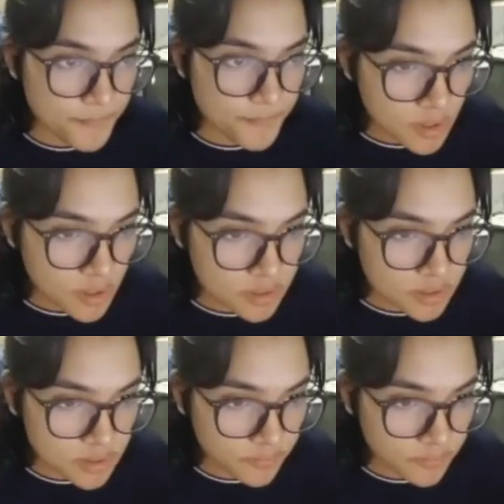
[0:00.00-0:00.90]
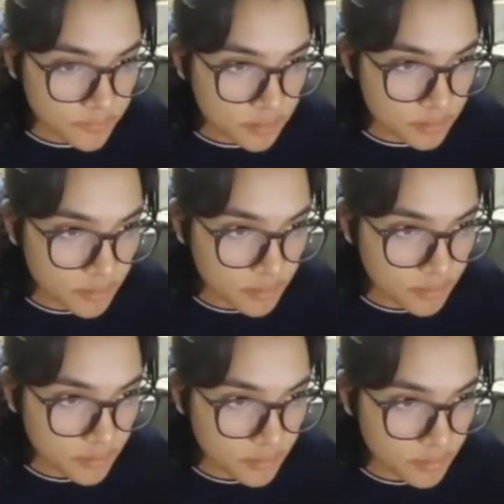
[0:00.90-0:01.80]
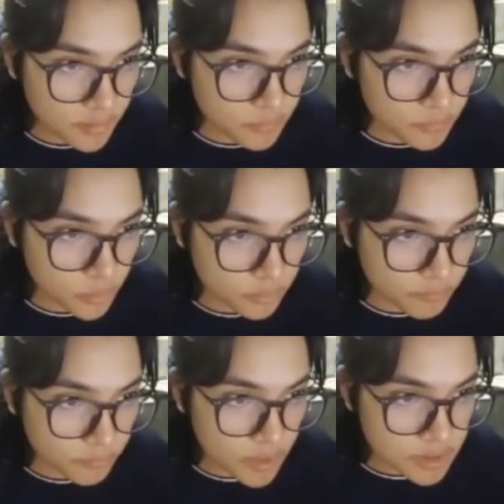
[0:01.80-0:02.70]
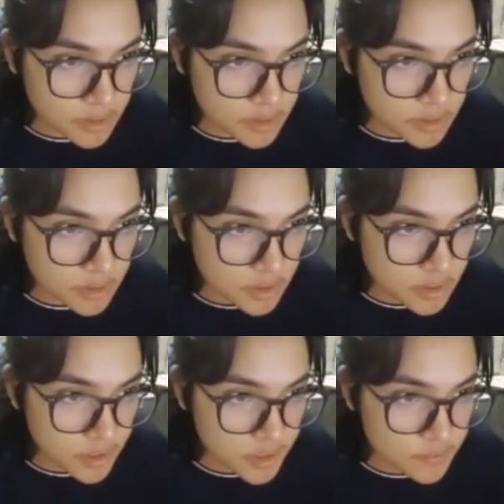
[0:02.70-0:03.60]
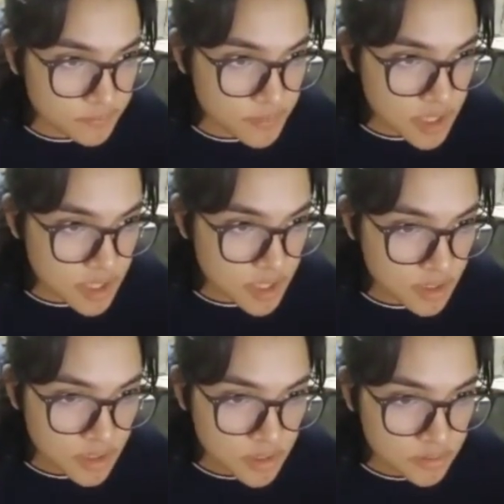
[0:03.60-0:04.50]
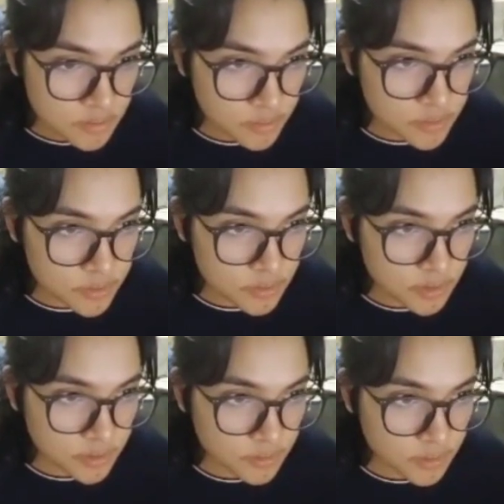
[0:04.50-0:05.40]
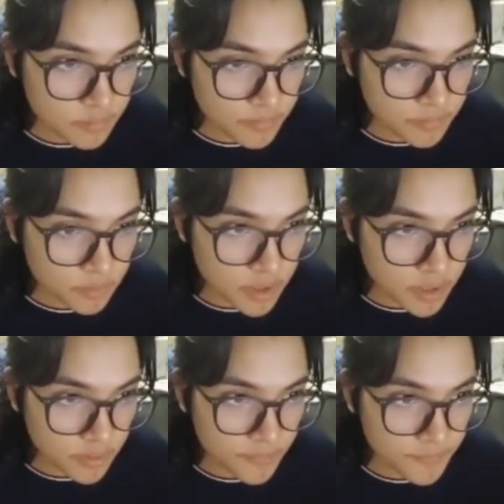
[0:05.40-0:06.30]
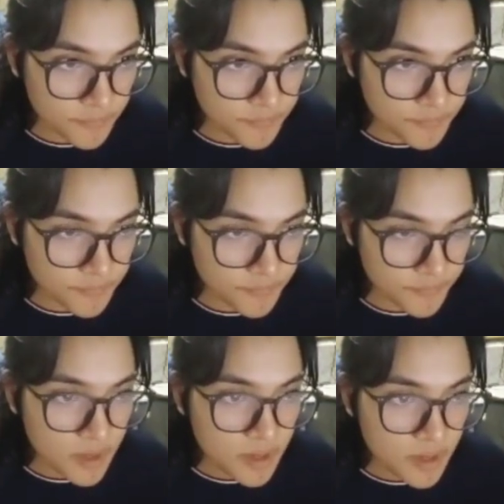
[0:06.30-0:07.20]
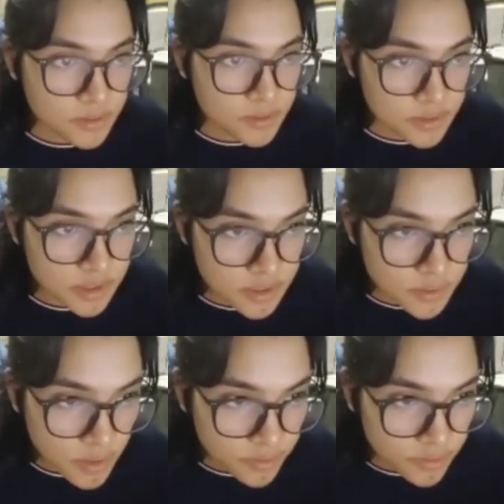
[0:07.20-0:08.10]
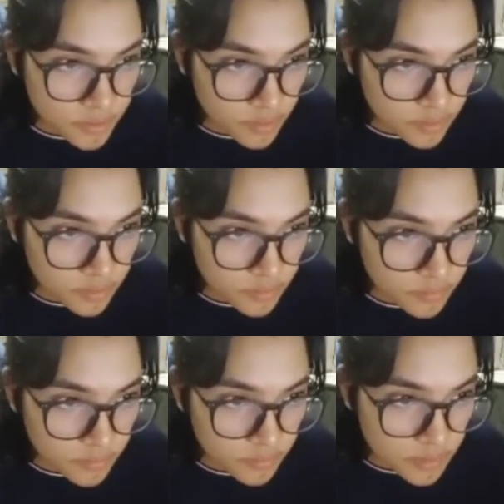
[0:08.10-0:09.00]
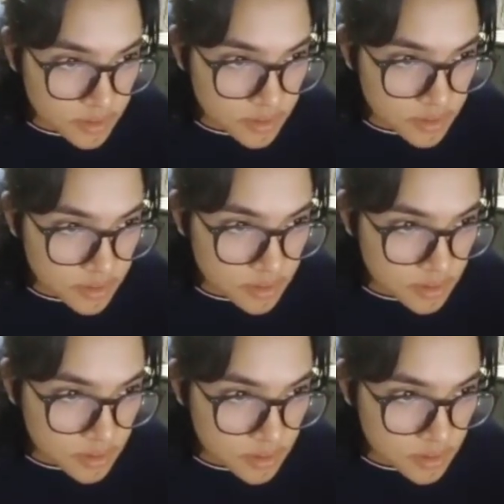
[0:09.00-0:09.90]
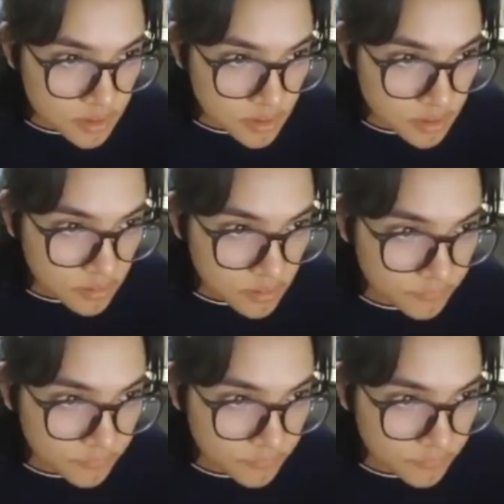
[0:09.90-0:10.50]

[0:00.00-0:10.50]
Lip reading: And since the right node of plus is B, so it's gonna be put here. So since we are done with this left